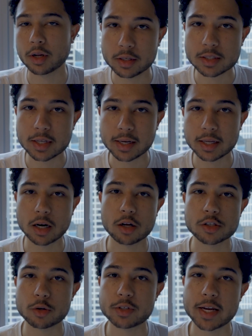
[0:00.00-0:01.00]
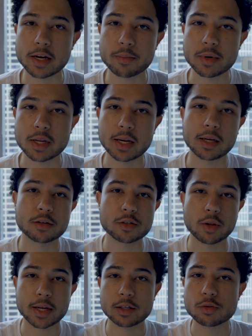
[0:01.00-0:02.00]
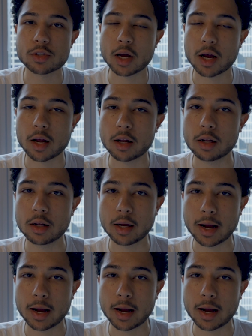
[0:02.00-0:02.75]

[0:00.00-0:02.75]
This thing can also take a beating, so like you saw,